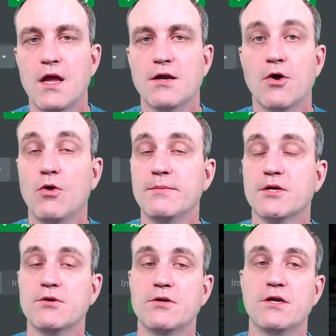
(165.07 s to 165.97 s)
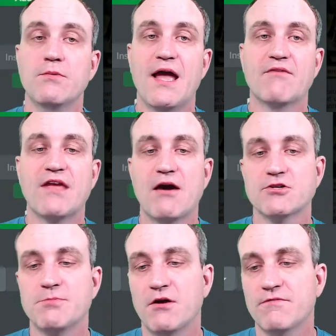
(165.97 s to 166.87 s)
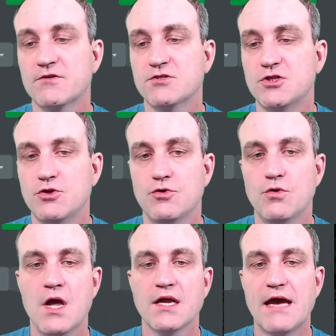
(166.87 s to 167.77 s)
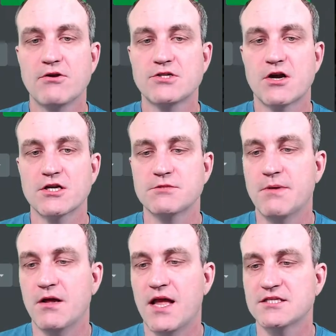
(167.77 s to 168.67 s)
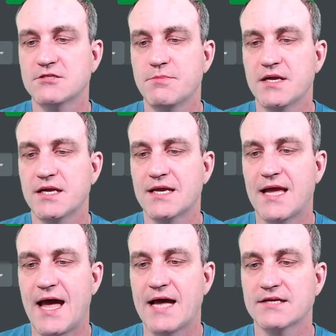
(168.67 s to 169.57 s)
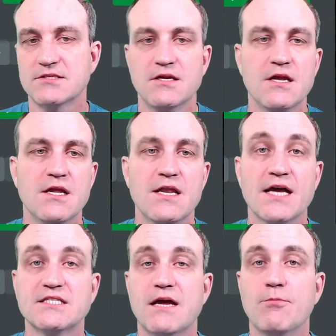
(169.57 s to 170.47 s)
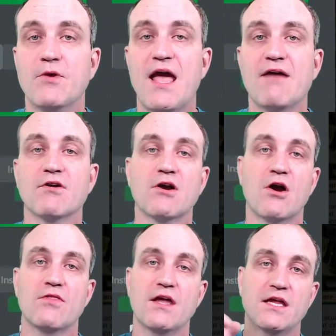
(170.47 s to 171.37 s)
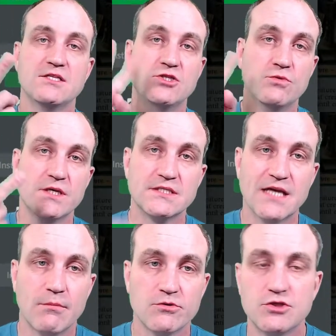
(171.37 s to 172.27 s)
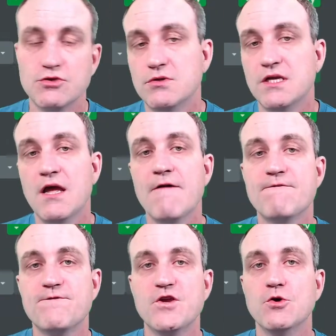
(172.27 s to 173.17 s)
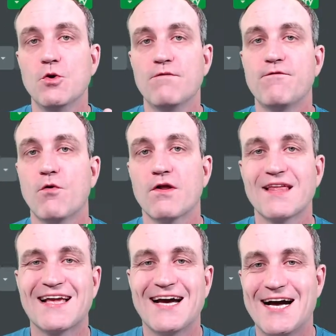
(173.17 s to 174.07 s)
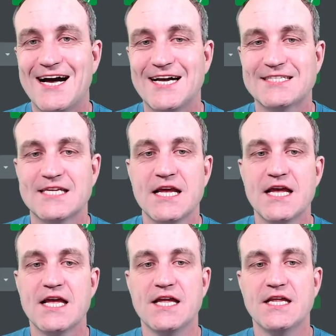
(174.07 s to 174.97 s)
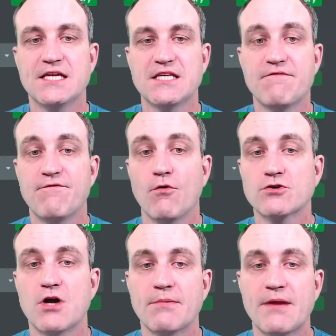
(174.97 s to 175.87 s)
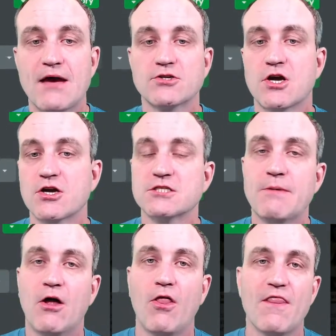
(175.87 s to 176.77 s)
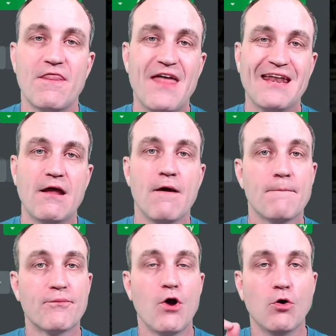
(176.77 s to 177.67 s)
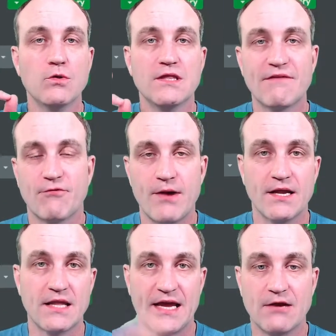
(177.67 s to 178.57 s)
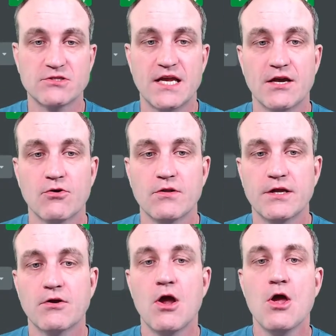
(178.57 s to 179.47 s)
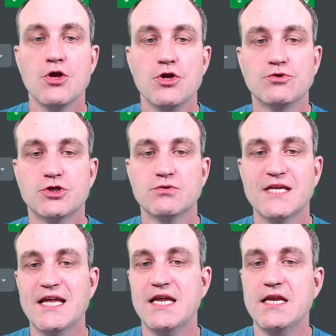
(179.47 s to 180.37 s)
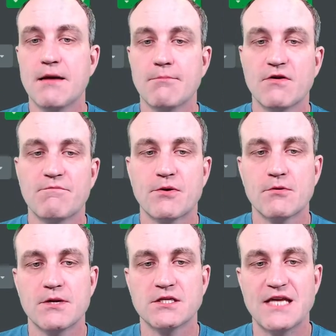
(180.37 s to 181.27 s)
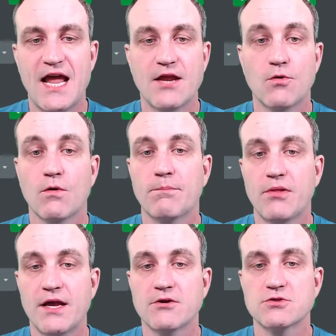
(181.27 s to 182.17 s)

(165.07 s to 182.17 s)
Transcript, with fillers: And an oldie but goodie, we have Counterspell for 2, counter target spell as it's being cast. Next up, we have a card that is doing double duty, Fuel for the Cause. It is a 4-drop counter target spell, then proliferate. And like I was saying earlier, you choose any number of permanents and or players